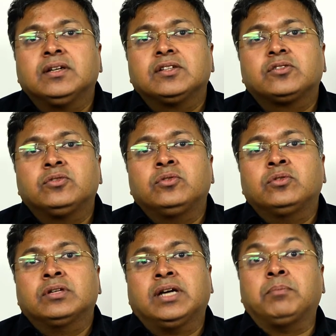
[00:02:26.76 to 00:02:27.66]
So
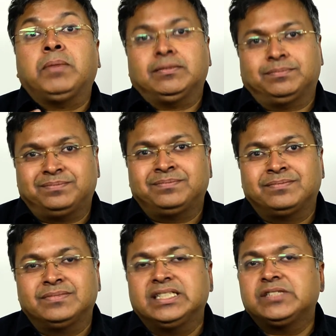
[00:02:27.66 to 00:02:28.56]
karma
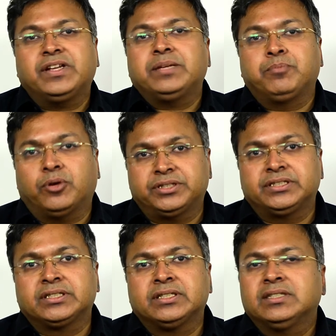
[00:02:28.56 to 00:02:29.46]
is very
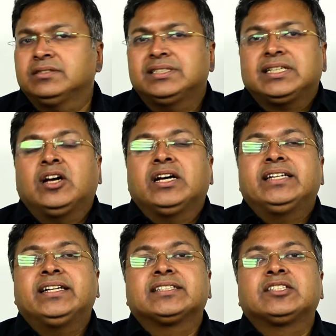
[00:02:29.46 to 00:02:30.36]
important. This
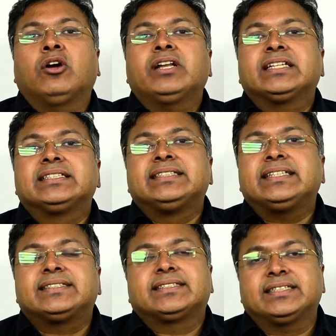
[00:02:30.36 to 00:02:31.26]
idea does not
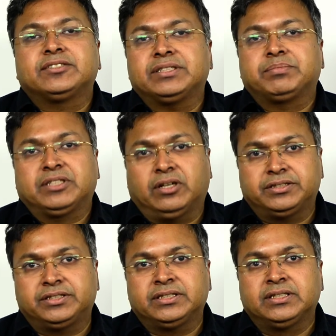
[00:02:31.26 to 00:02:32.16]
exist in Greek
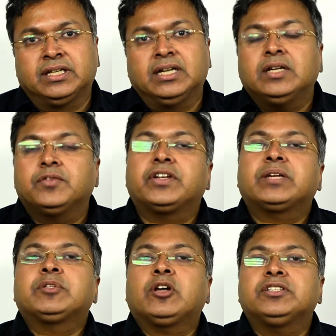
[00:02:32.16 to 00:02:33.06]
mythology. Greek
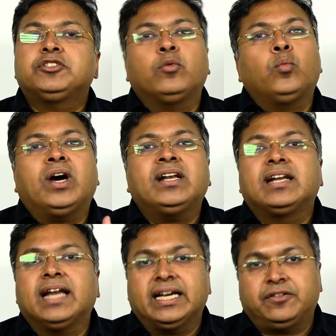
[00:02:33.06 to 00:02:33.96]
mythology have one
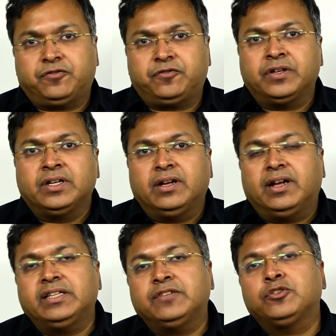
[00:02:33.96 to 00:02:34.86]
life,
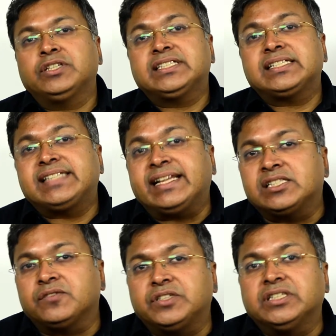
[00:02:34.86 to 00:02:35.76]
and therefore there's a
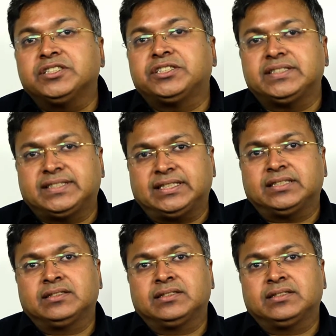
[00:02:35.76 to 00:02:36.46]
sense of urgency,